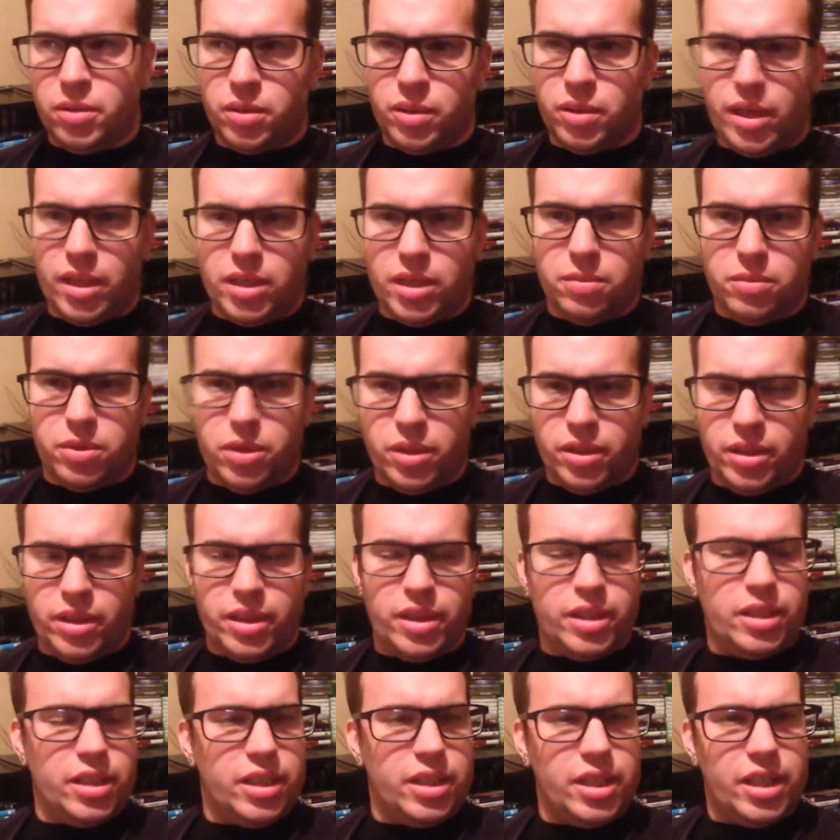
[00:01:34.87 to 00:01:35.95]
gets him to
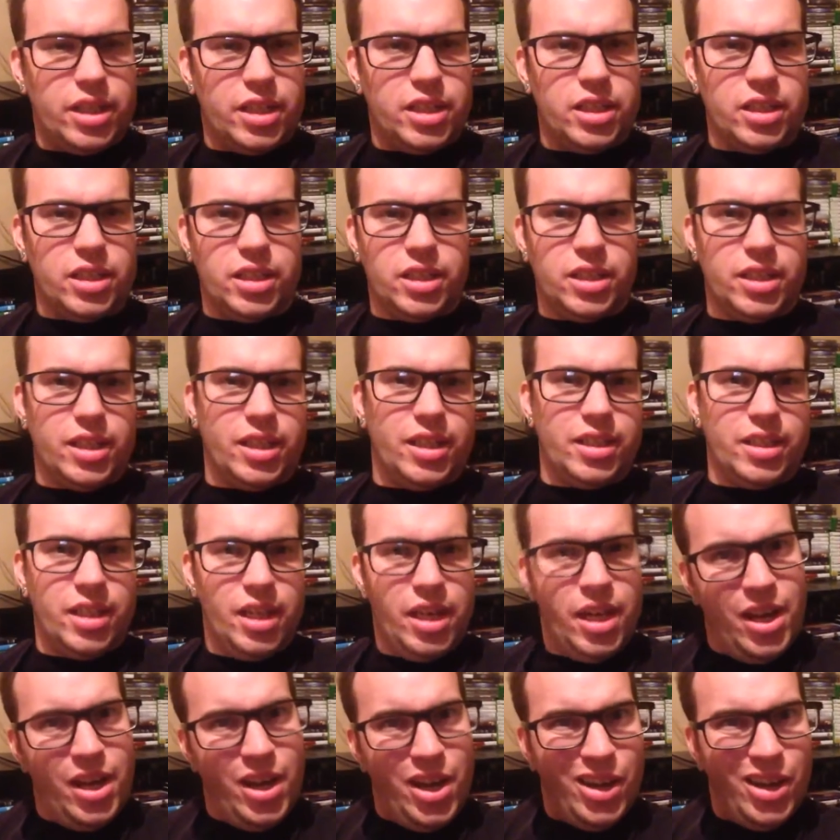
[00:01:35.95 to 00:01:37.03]
his attention. He says,
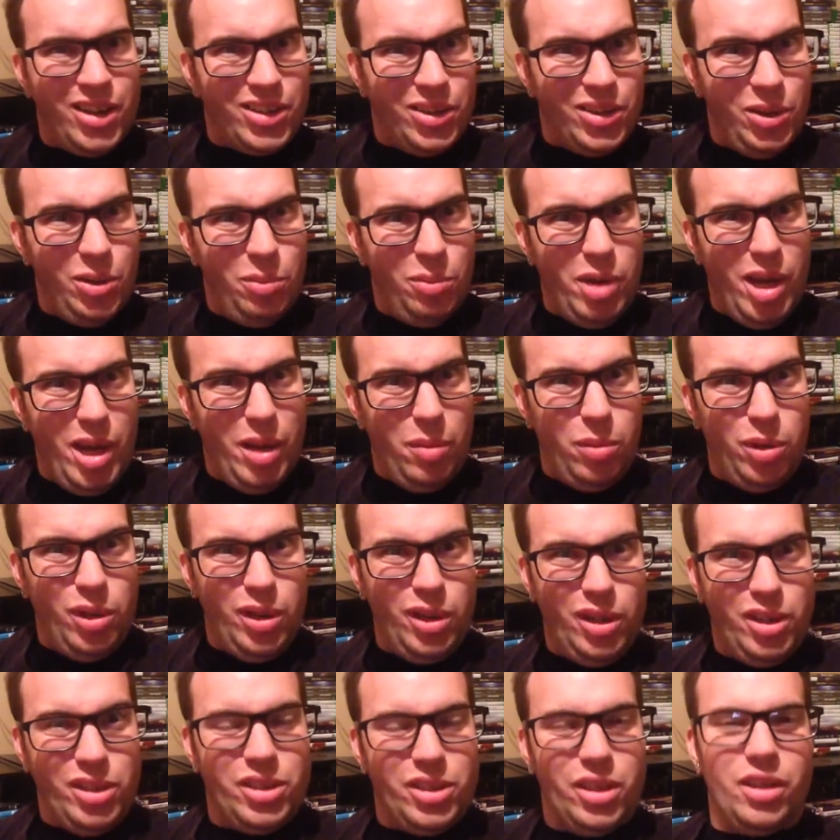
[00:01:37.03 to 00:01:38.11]
"Two
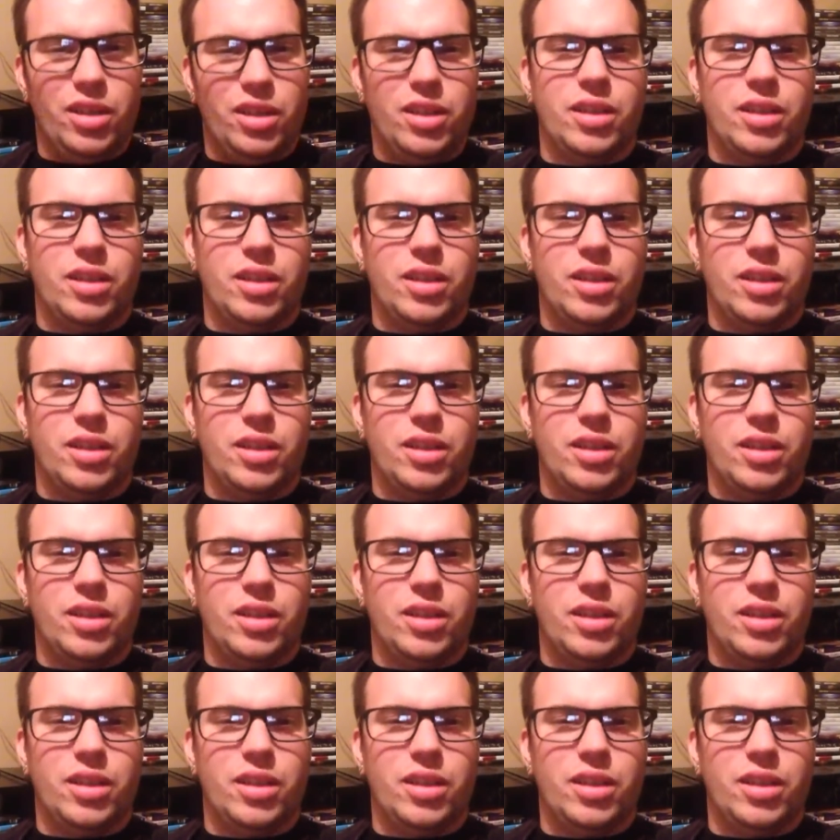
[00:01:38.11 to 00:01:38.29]
babies."